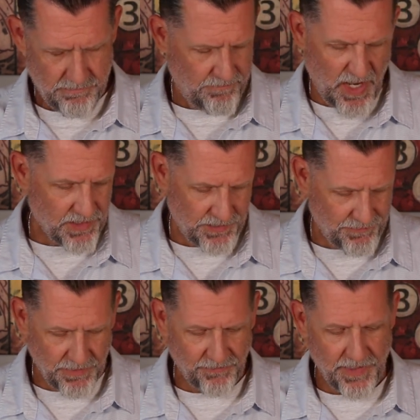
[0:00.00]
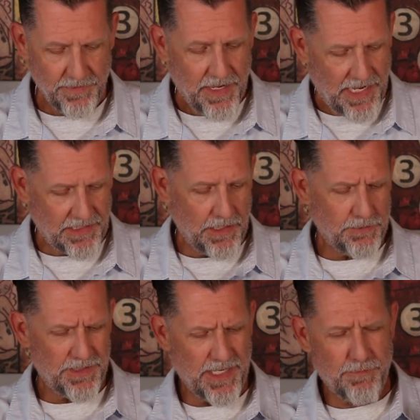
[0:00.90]
no, it's fine. I thought it
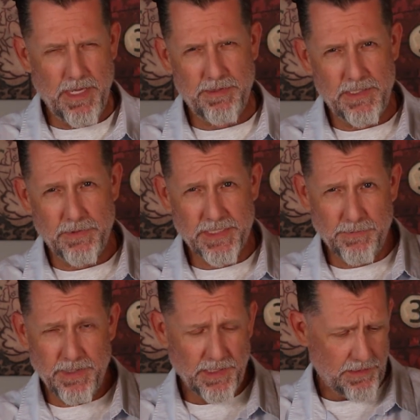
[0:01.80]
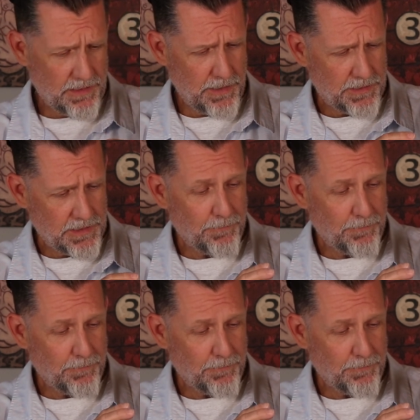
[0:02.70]
was like maybe doing something. I